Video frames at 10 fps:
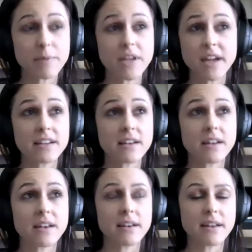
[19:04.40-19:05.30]
mean,
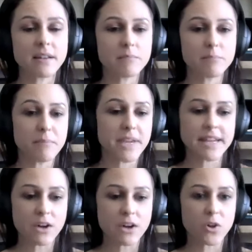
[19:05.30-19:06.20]
me
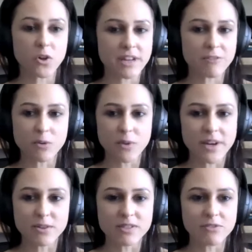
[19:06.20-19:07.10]
and alcohol never
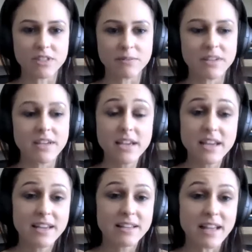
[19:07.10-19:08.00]
went. I
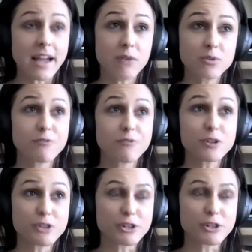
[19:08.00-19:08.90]
was a
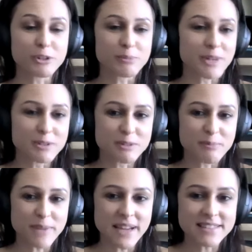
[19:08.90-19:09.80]
vodka girl, but I
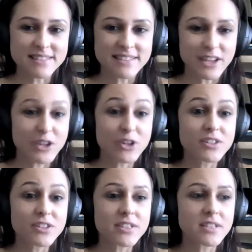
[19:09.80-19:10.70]

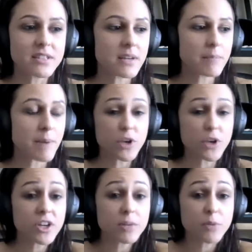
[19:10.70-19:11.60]
couldn't. My
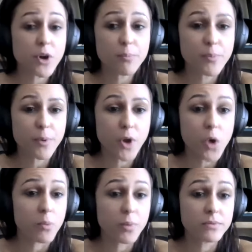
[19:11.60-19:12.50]
body couldn't
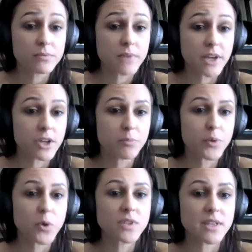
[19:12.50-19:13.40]
cope. I couldn't
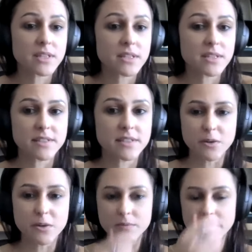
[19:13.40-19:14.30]
process it.
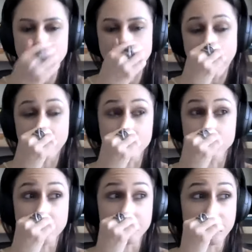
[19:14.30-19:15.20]
I've
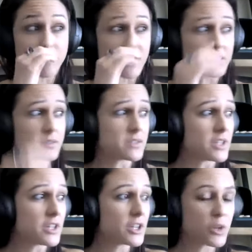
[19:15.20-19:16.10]
drunk for about
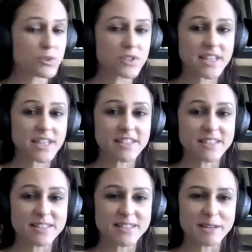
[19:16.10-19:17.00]
close to 10
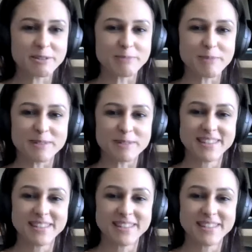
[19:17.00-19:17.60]
years now, but